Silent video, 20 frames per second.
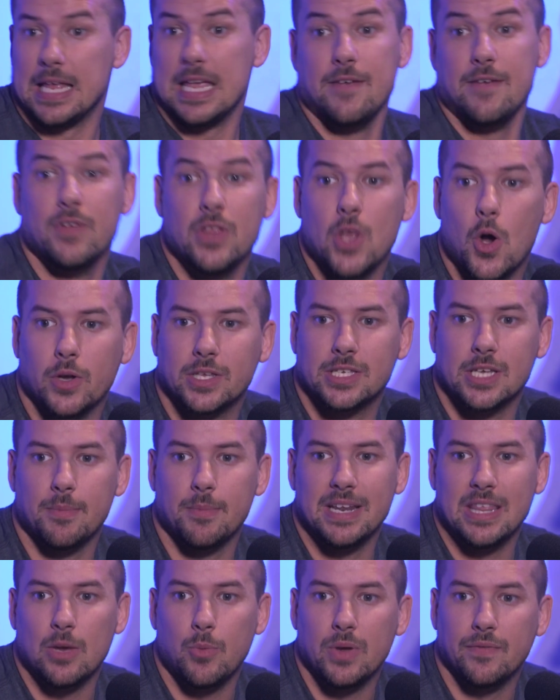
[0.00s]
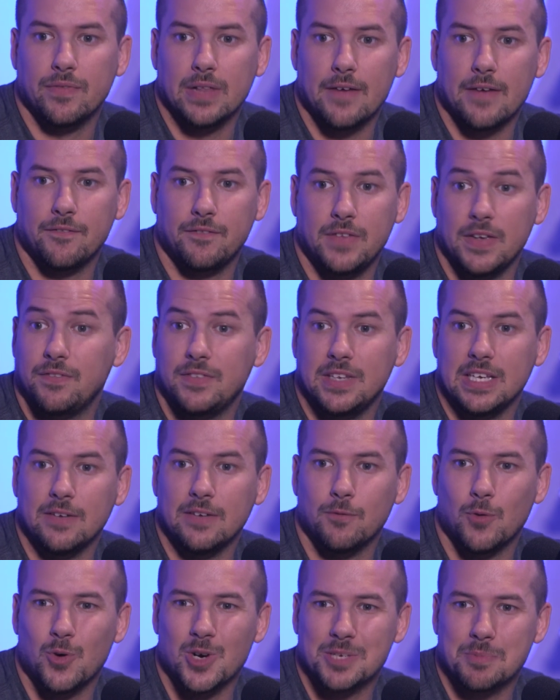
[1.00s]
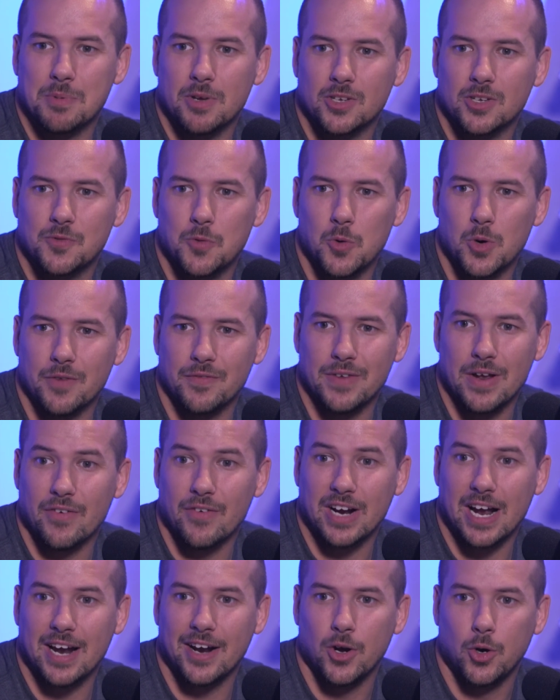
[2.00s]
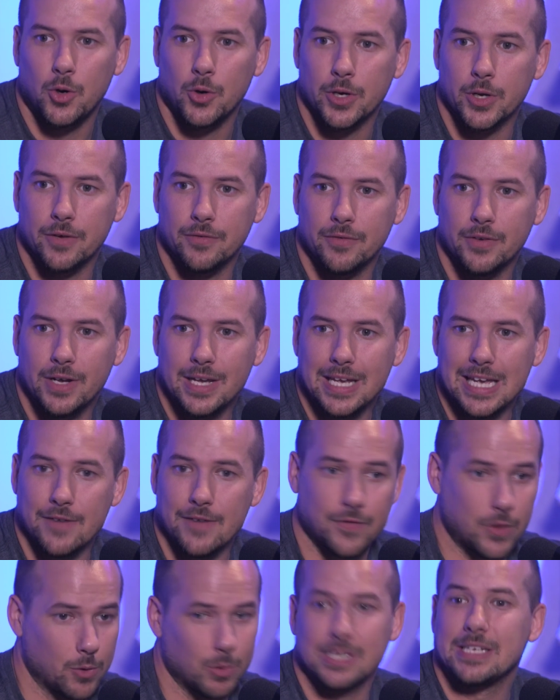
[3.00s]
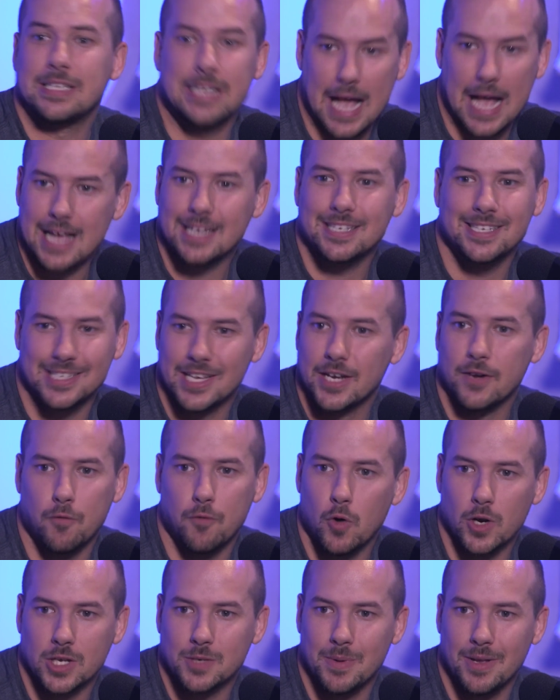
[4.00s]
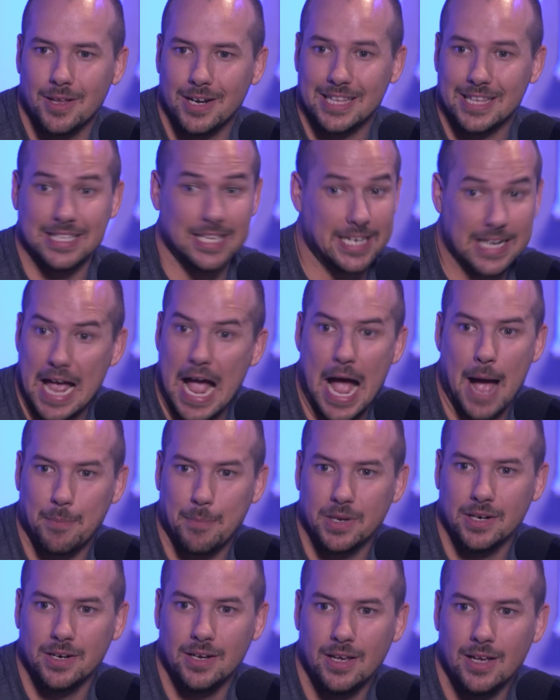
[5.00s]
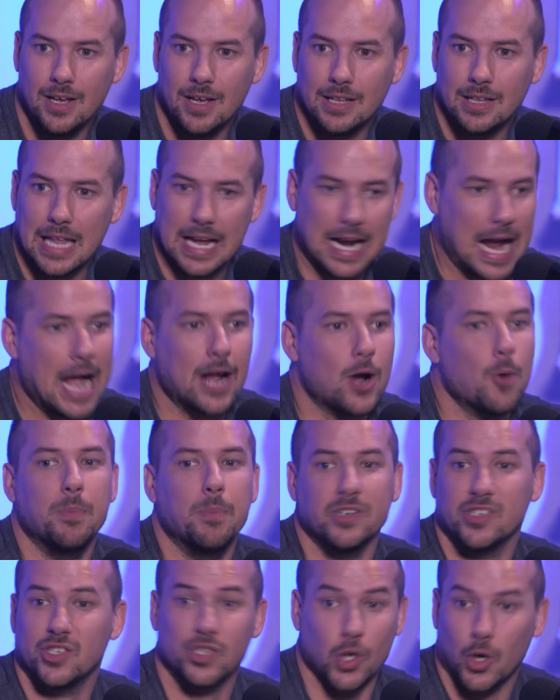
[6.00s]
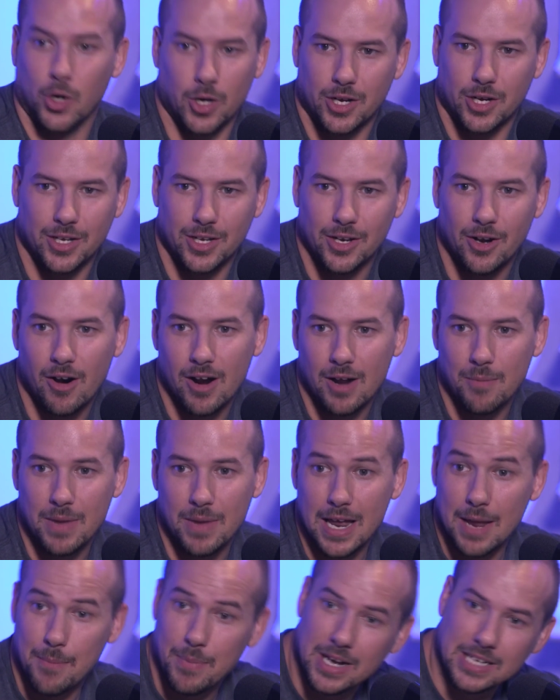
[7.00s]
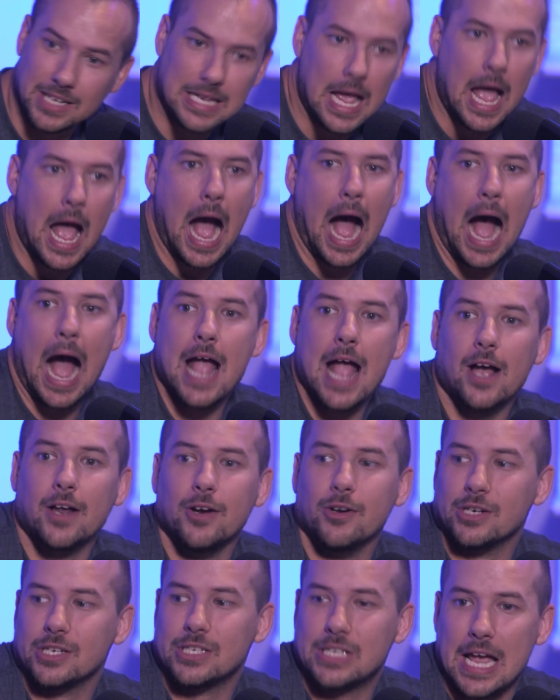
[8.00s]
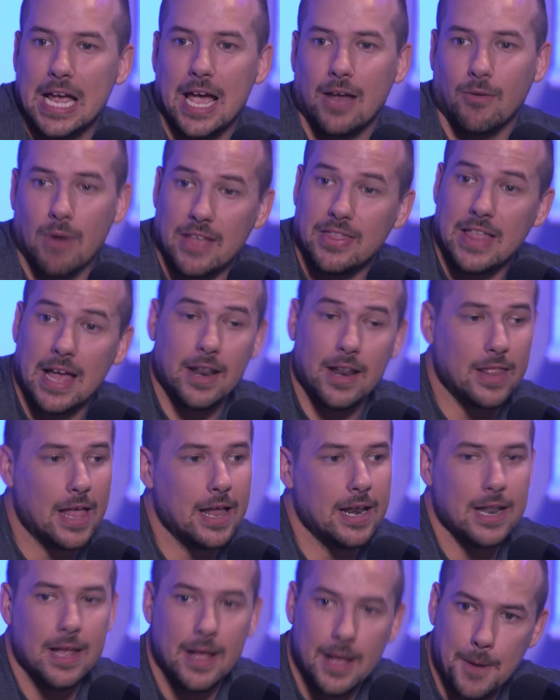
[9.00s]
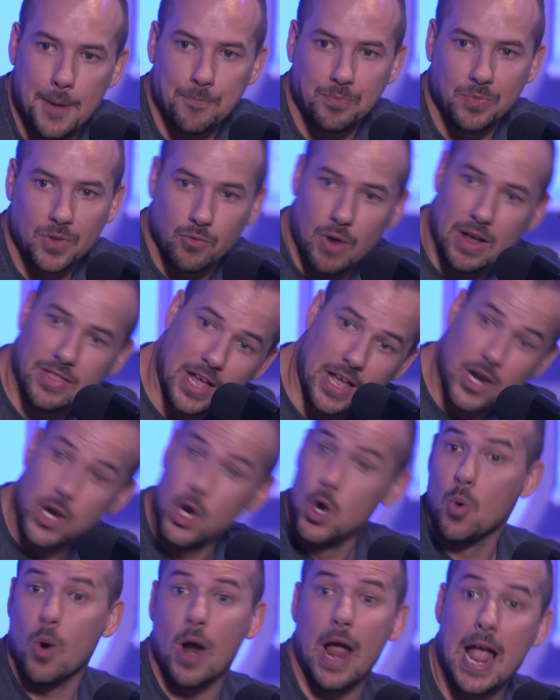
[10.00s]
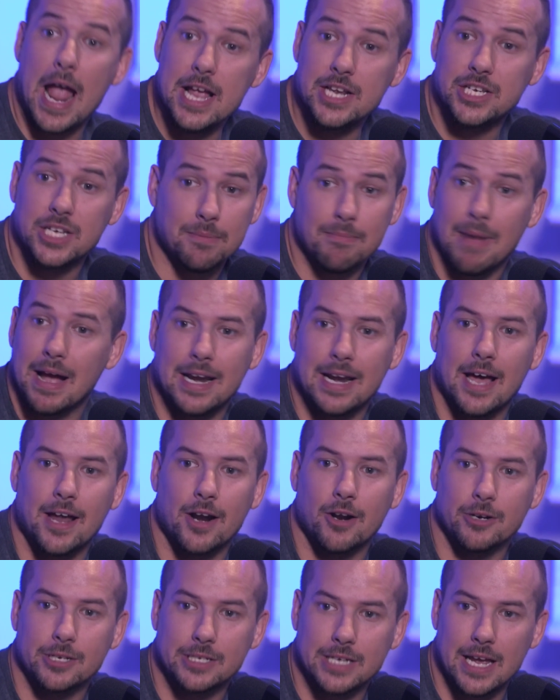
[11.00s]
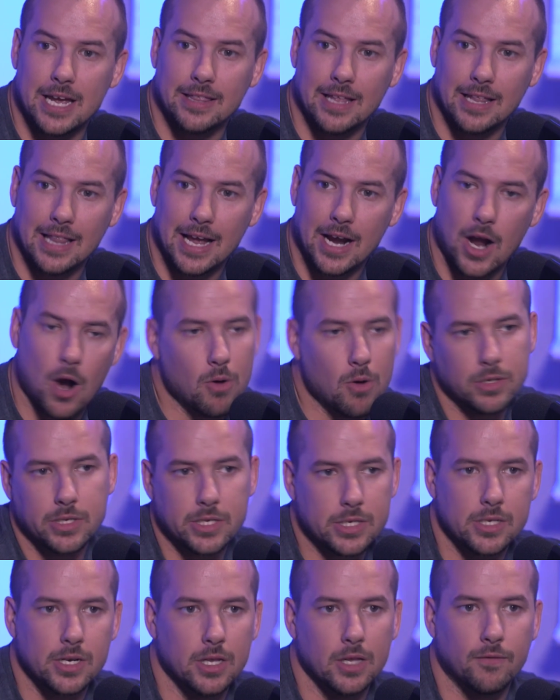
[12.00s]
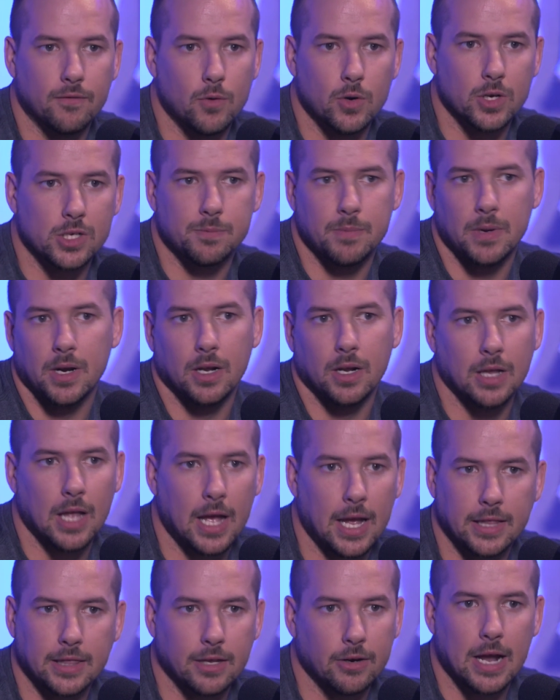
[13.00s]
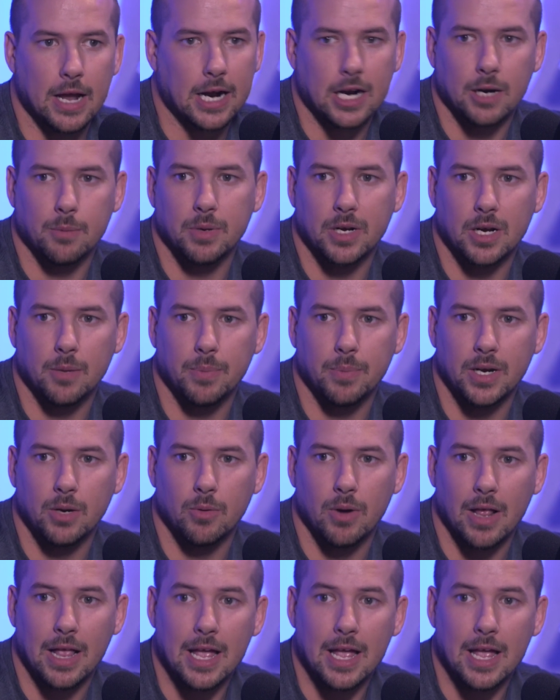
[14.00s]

Even though it's somebody that we've left fifteen voicemails for and have never gotten a hold of, if there was a task to set a voicemail and it didn't happen, yeah. like I go berserk, you know what I mean? And because I understand, right? That, you understand that, the power of that follow-up. Right, that, that newer agent too. might not understand that like, oh, it's just another voicemail, like they're not going to pick up anyway.